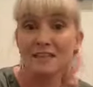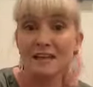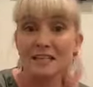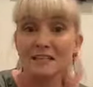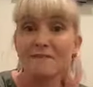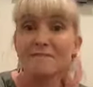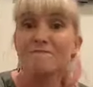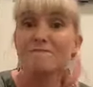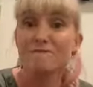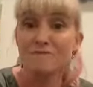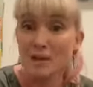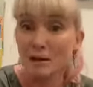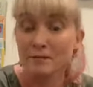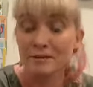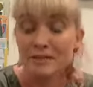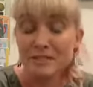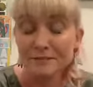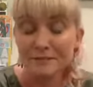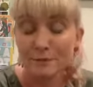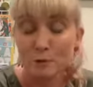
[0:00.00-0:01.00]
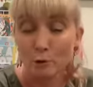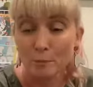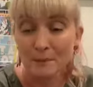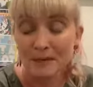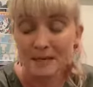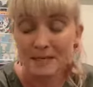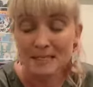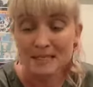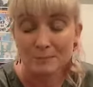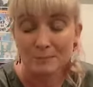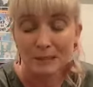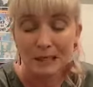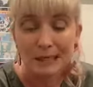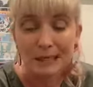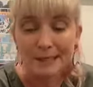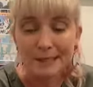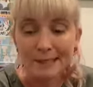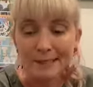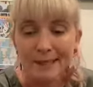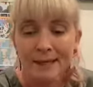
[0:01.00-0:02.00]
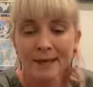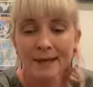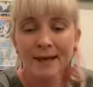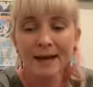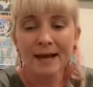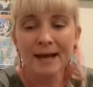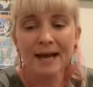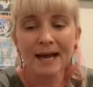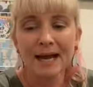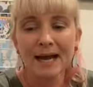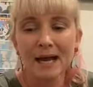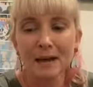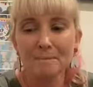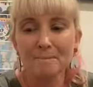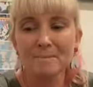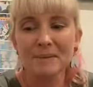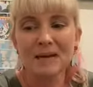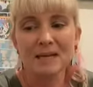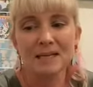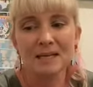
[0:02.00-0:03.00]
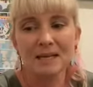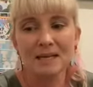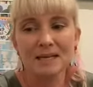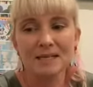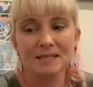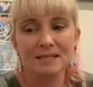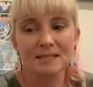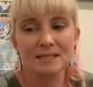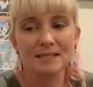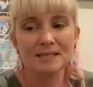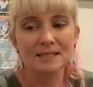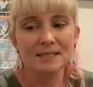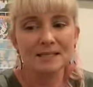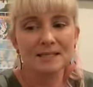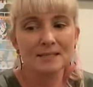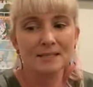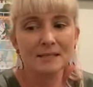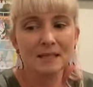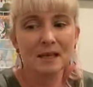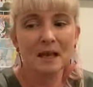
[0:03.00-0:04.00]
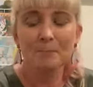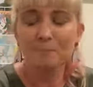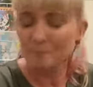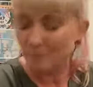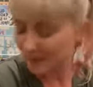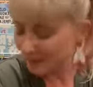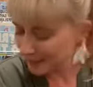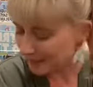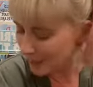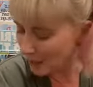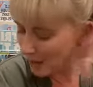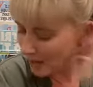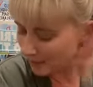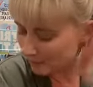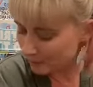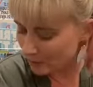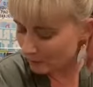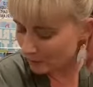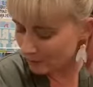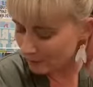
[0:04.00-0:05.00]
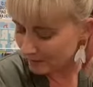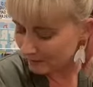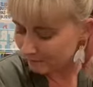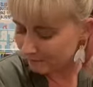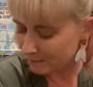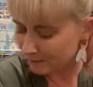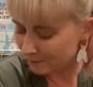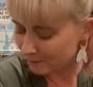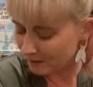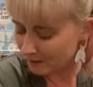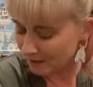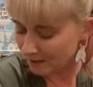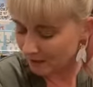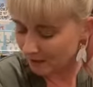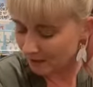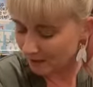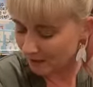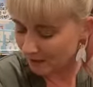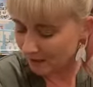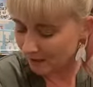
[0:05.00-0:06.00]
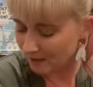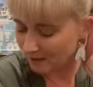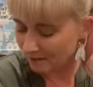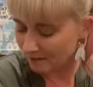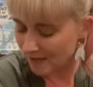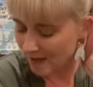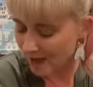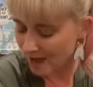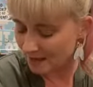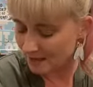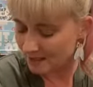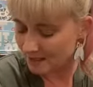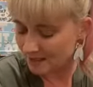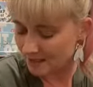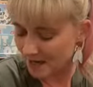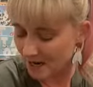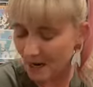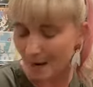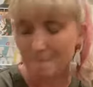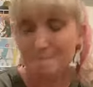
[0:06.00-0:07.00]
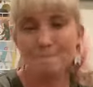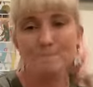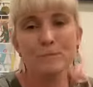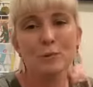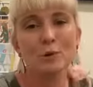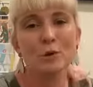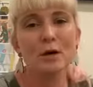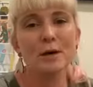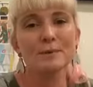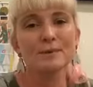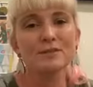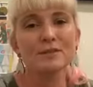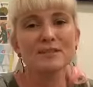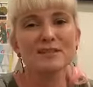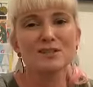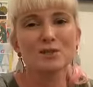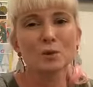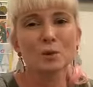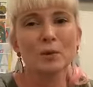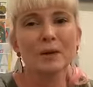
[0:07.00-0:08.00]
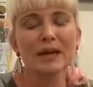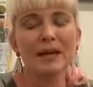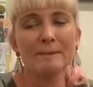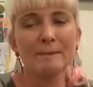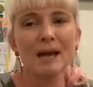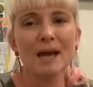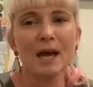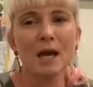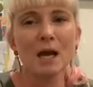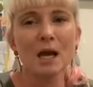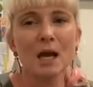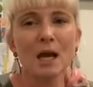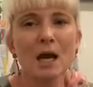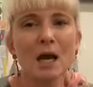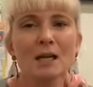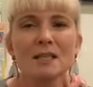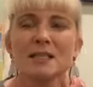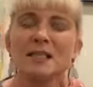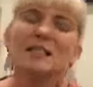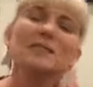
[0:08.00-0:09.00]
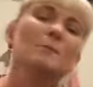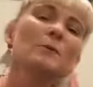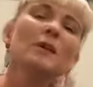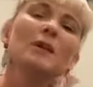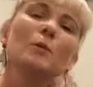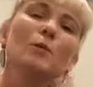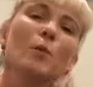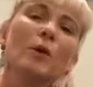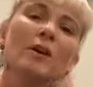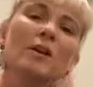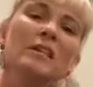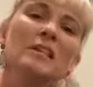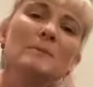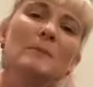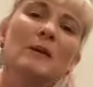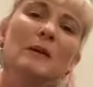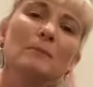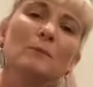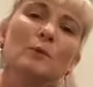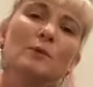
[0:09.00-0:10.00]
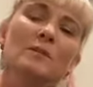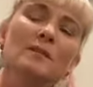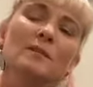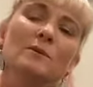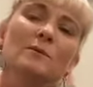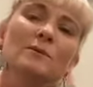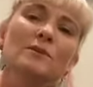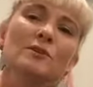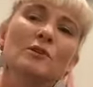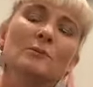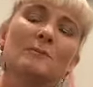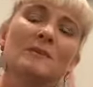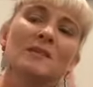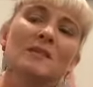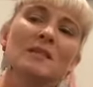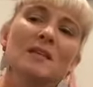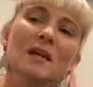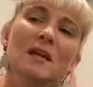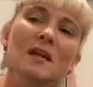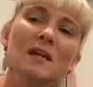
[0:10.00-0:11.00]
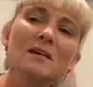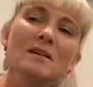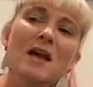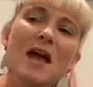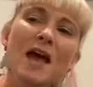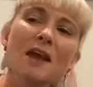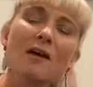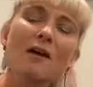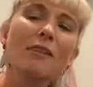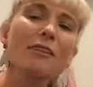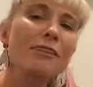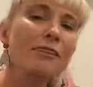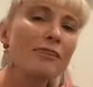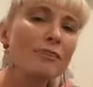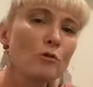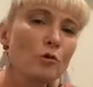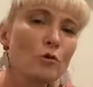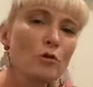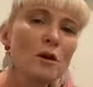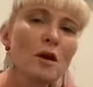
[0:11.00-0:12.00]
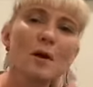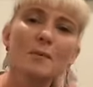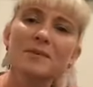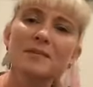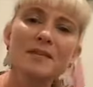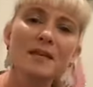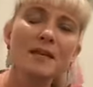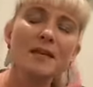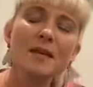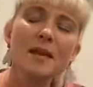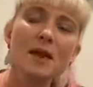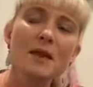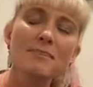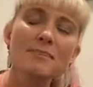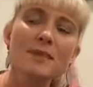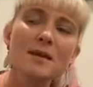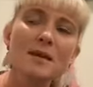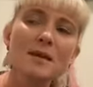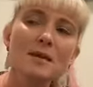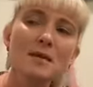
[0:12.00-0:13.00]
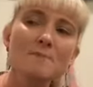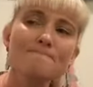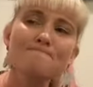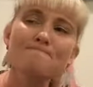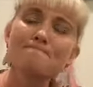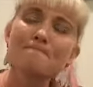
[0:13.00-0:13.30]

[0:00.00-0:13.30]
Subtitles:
that's a very difficult piece to play. But yes, a bit like probably Vivian in that book I was just talking about. I desperately wanted to be a musical superstar and I thought I was going to get there,